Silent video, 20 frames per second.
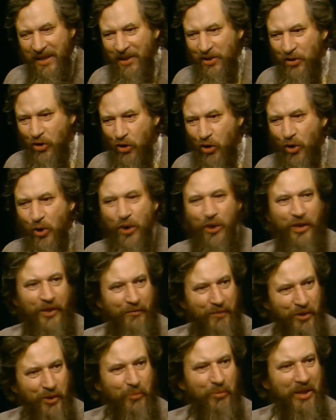core
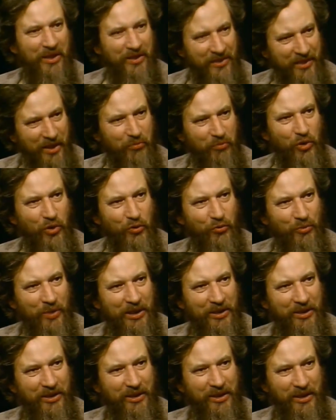of a humanistic
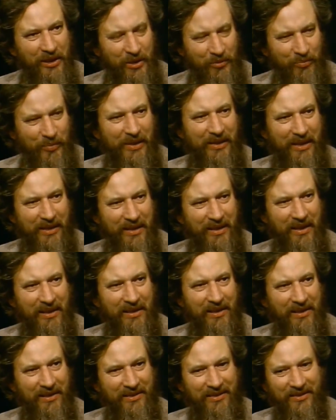movement, but I think
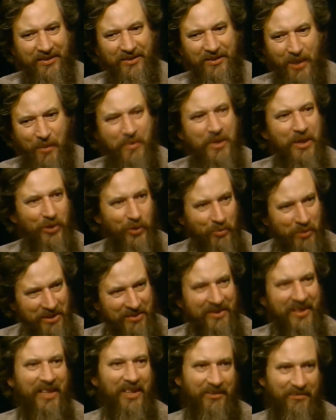there's something to be
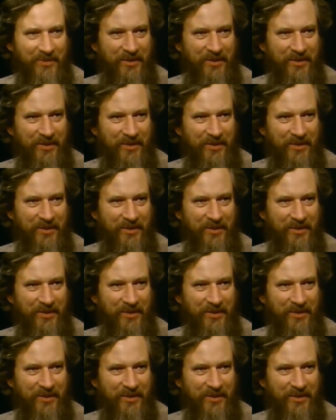said for